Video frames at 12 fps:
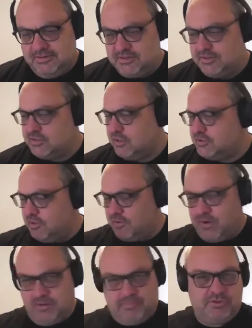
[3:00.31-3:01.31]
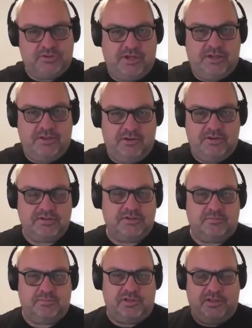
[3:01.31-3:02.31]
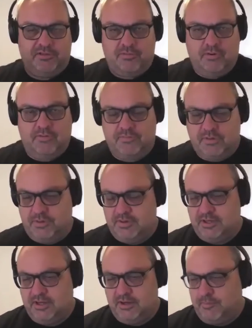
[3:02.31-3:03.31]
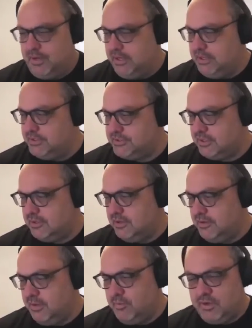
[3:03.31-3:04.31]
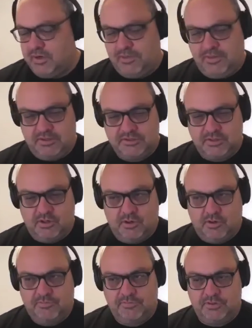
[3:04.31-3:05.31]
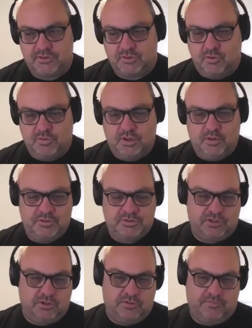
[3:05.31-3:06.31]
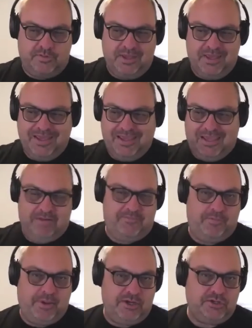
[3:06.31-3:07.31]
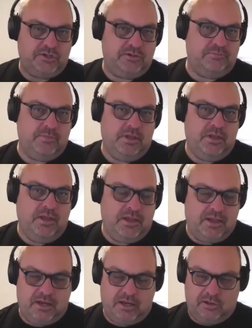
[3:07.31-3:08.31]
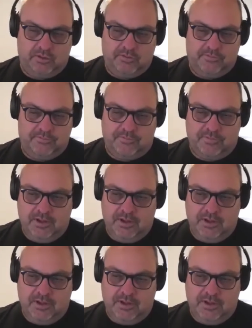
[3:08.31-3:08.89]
so there's lots of great books out there. There's a plethora of them and they are amazing. I think one of the things that I often saw though was a lot of information and a lot of